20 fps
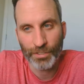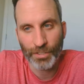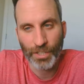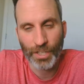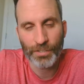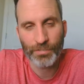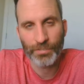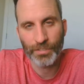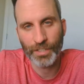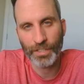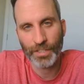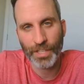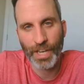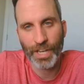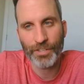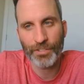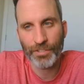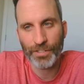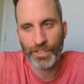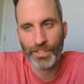So I would
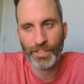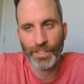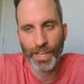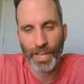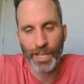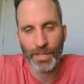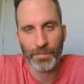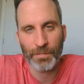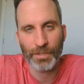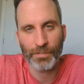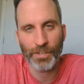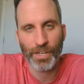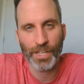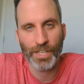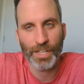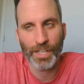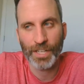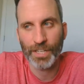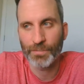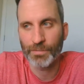occasionally add my right
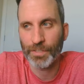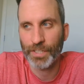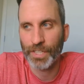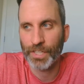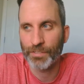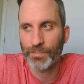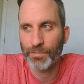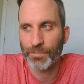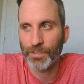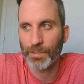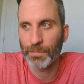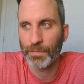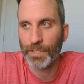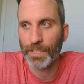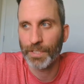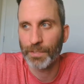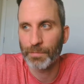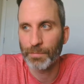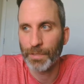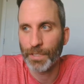hand when I was
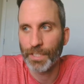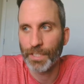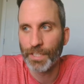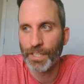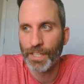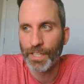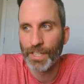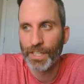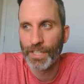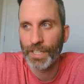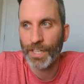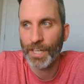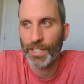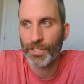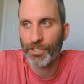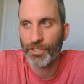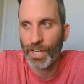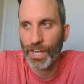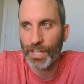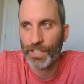dribbling, but I
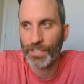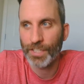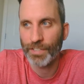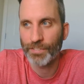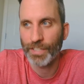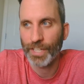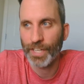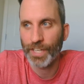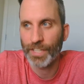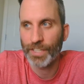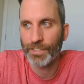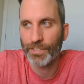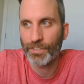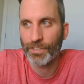shot left-handed.